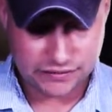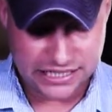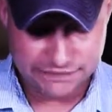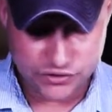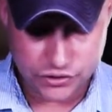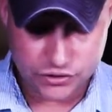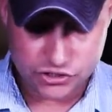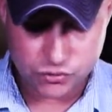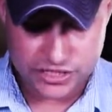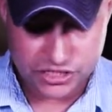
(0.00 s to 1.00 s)
even though your
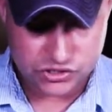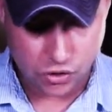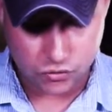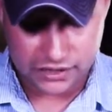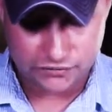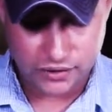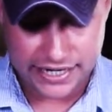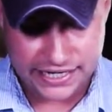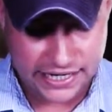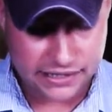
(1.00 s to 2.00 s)
squeegee's only
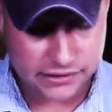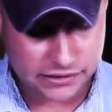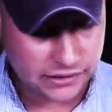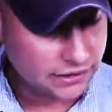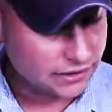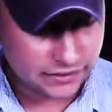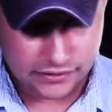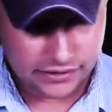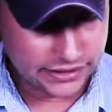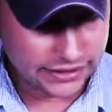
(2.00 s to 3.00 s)
right here,
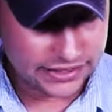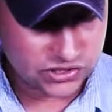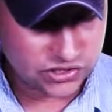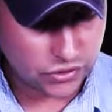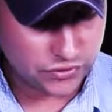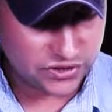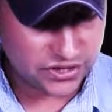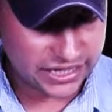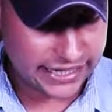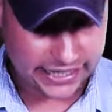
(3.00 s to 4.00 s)
it's so
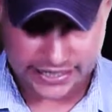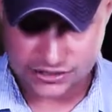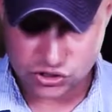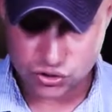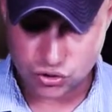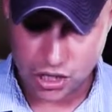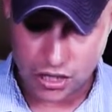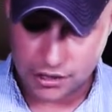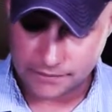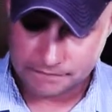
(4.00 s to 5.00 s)
thick and
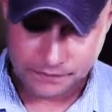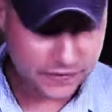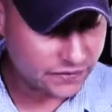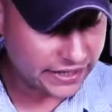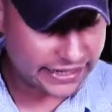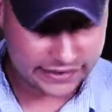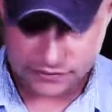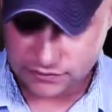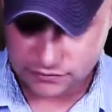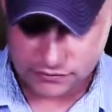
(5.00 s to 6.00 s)
strong
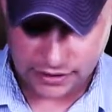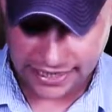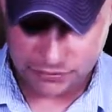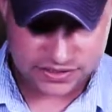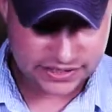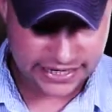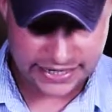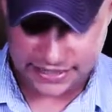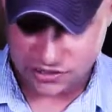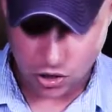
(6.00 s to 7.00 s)
that I would say
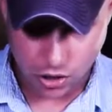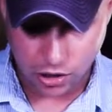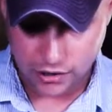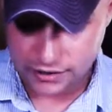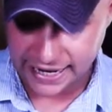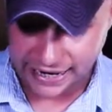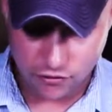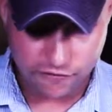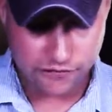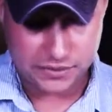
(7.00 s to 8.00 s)
in an arc
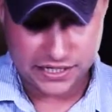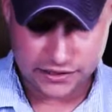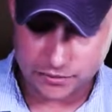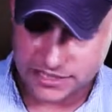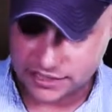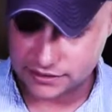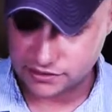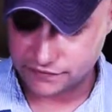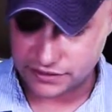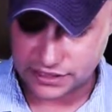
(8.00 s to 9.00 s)
out from here, because
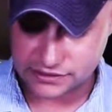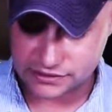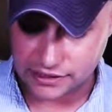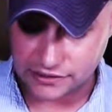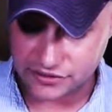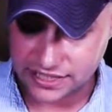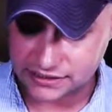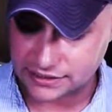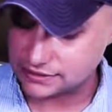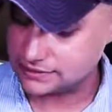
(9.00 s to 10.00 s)
of its
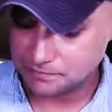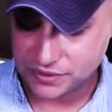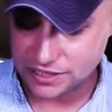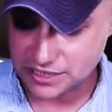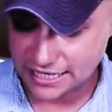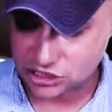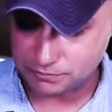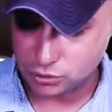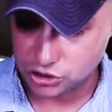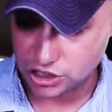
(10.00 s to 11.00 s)
thickness, it's actually
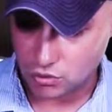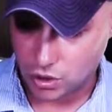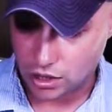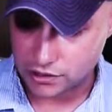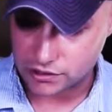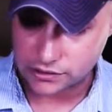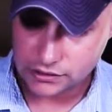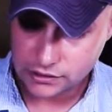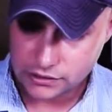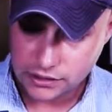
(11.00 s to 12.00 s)
pushing water
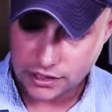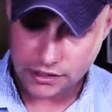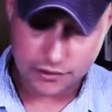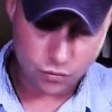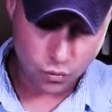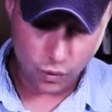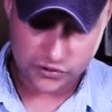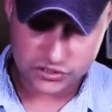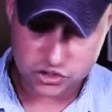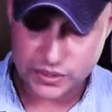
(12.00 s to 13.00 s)
where
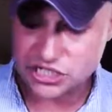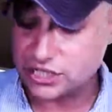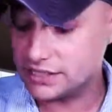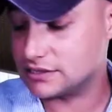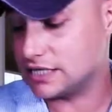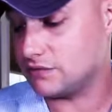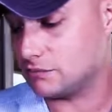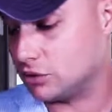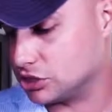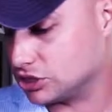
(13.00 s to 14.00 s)
the squeegee isn't even
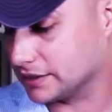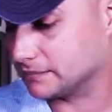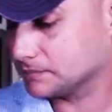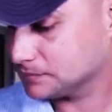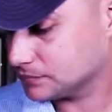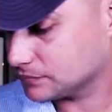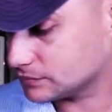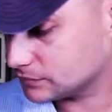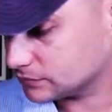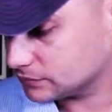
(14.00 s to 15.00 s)
pushing.
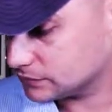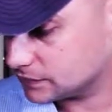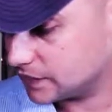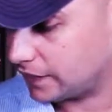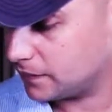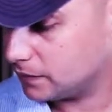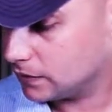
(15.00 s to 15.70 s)
Okay?